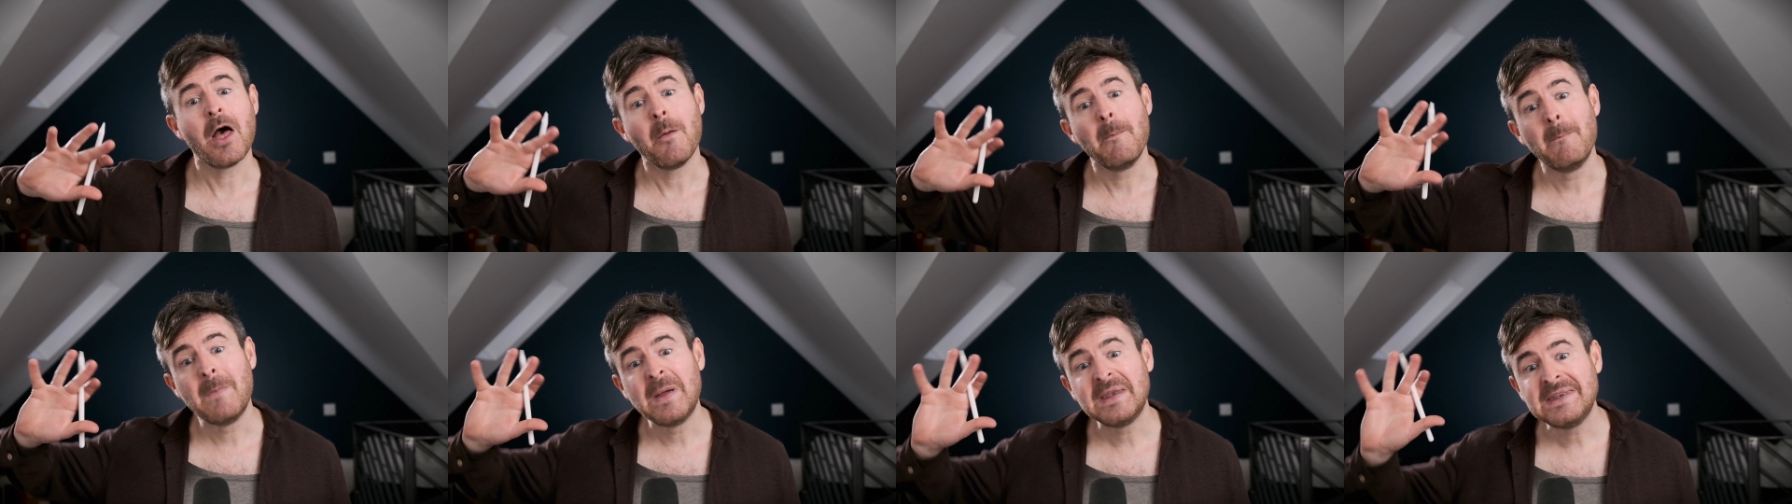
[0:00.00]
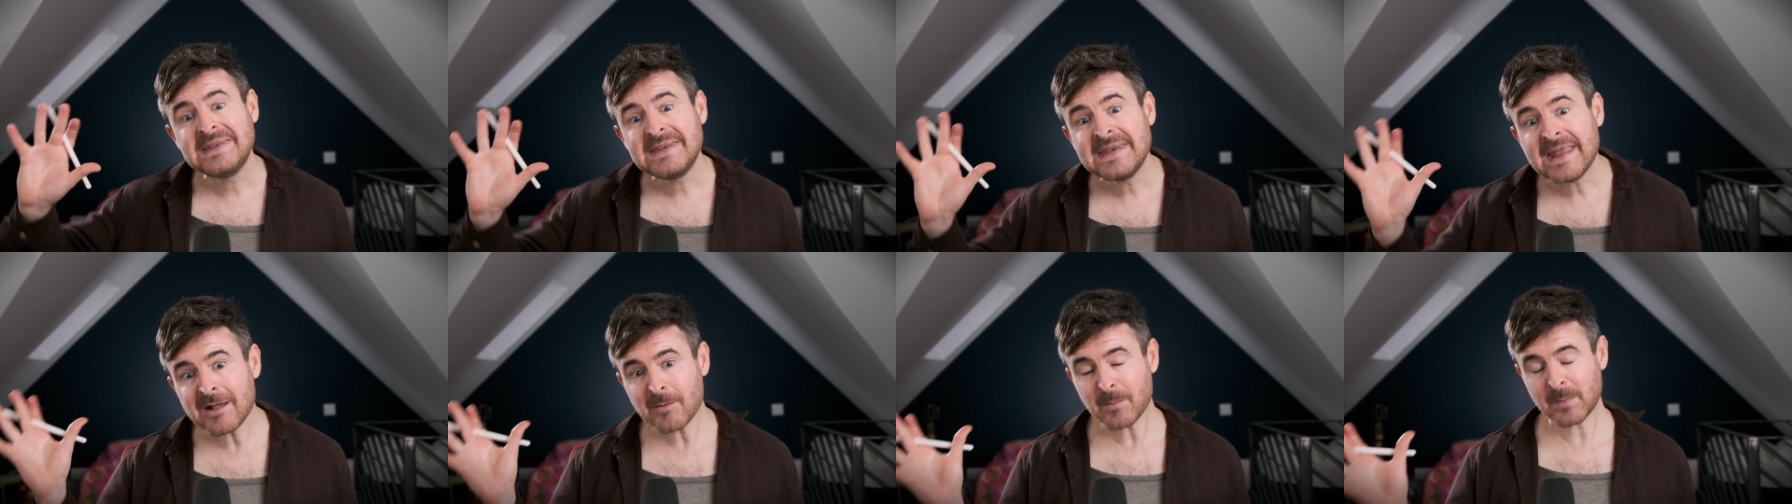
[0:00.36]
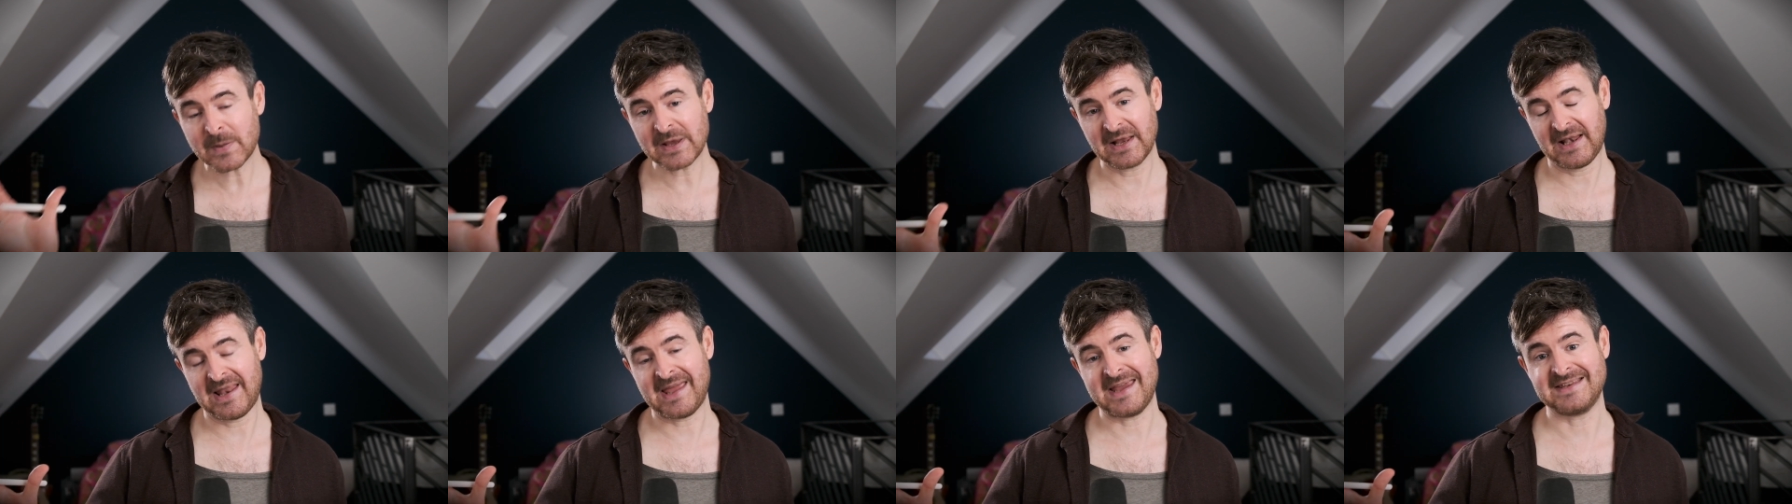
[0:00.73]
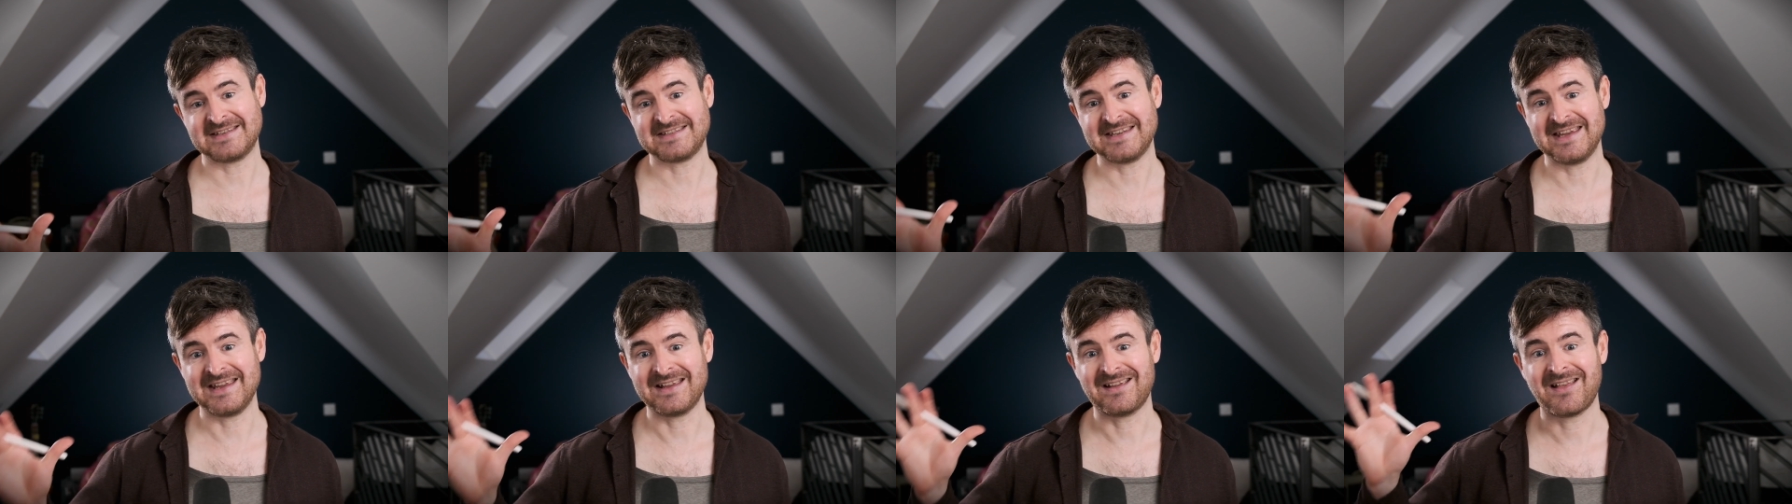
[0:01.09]

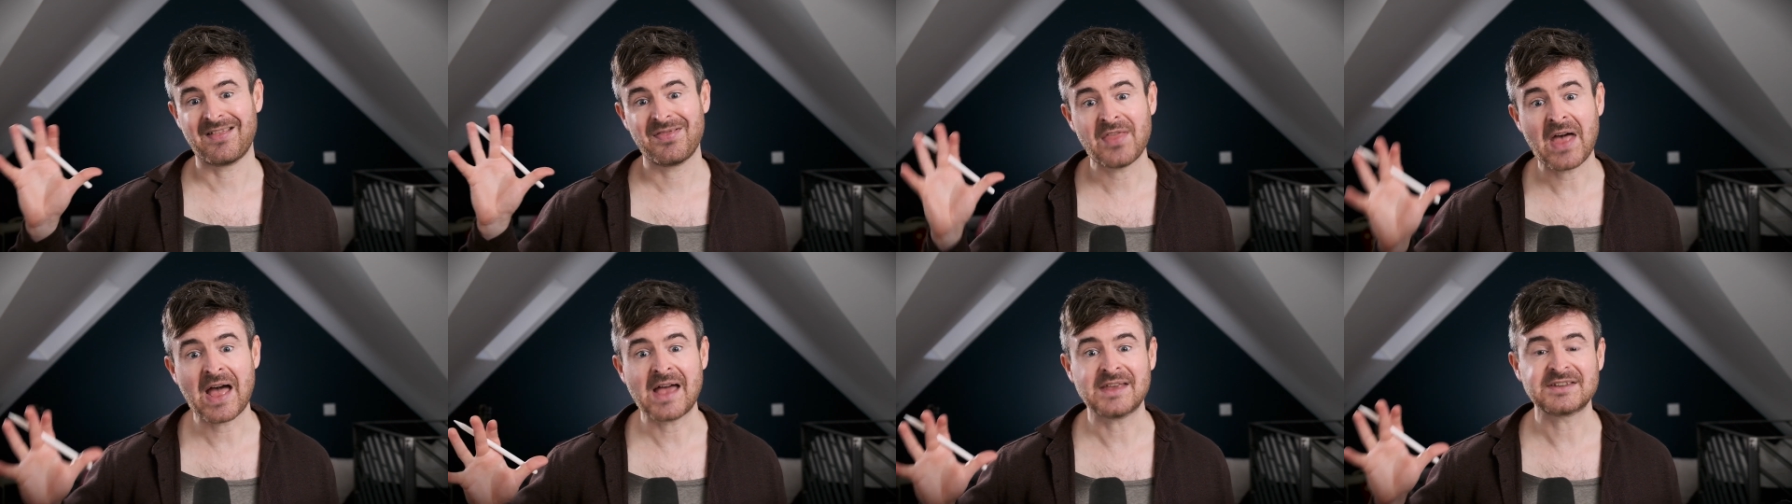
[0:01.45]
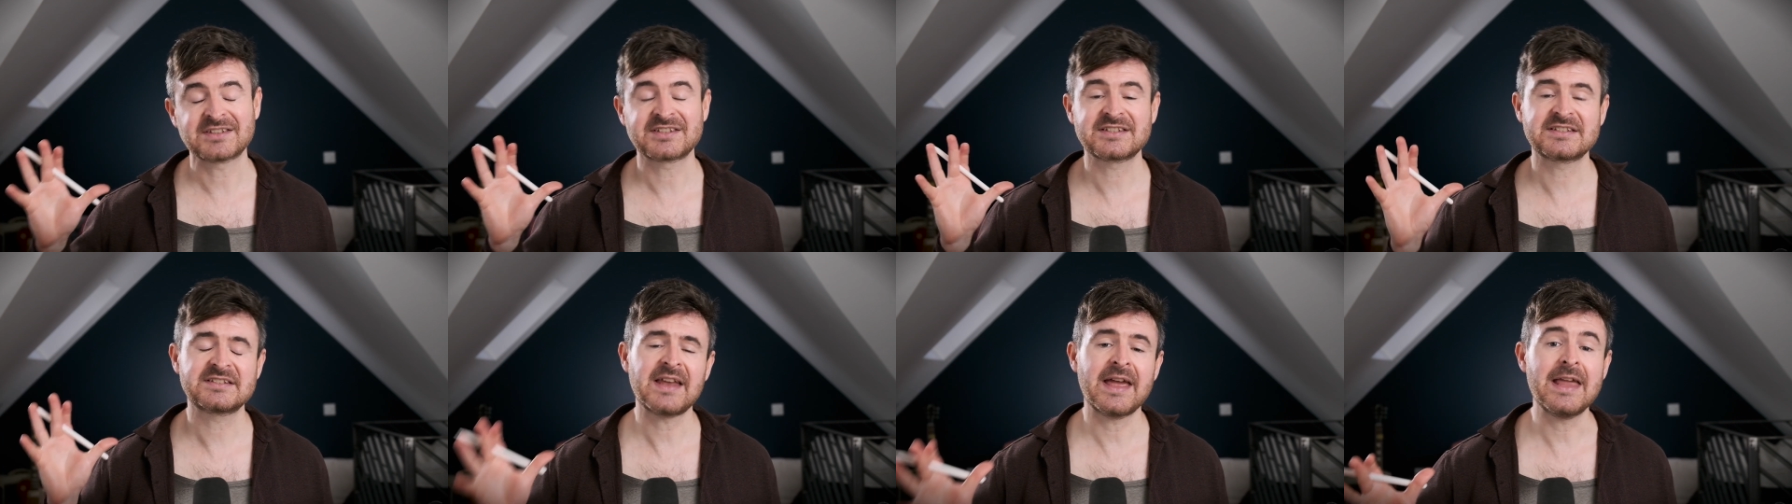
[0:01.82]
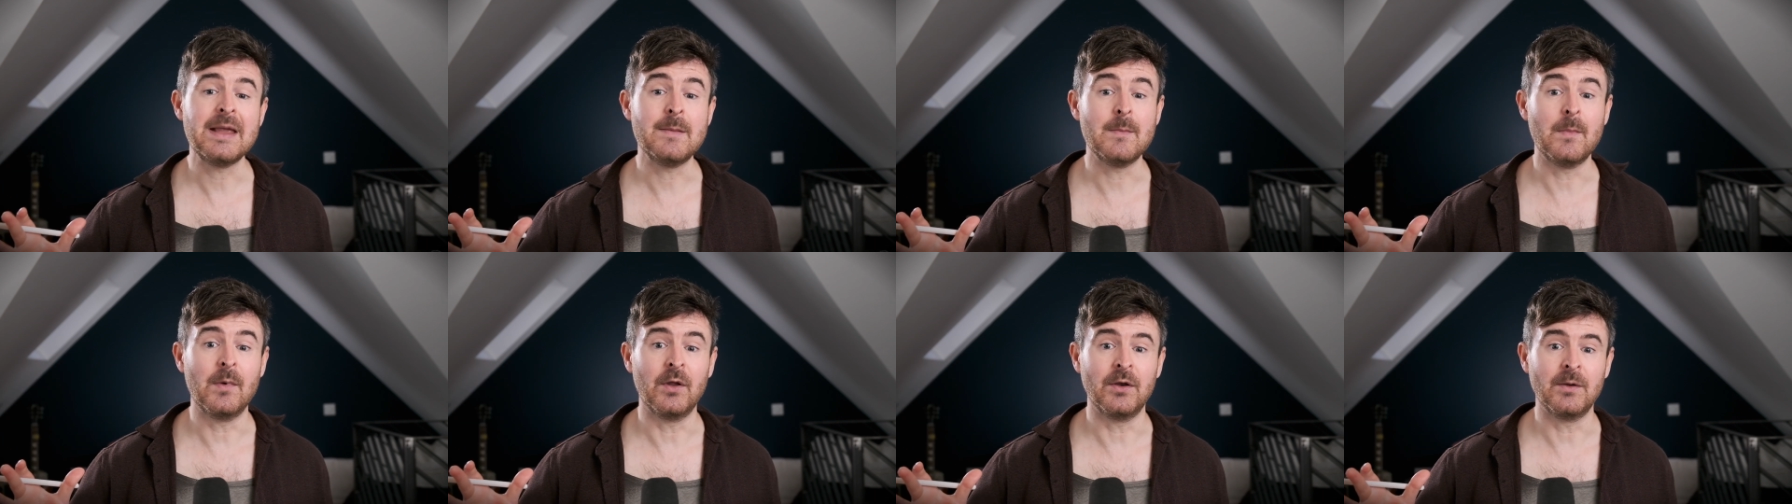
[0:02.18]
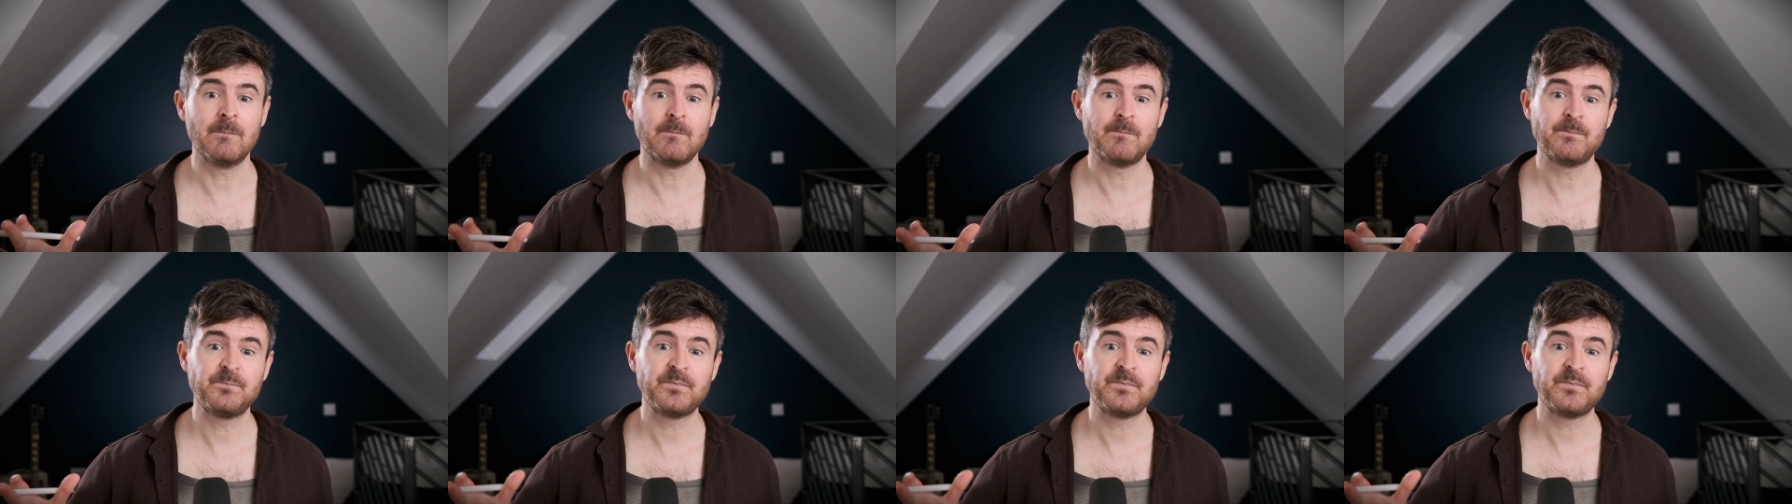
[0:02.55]
manipulating that statement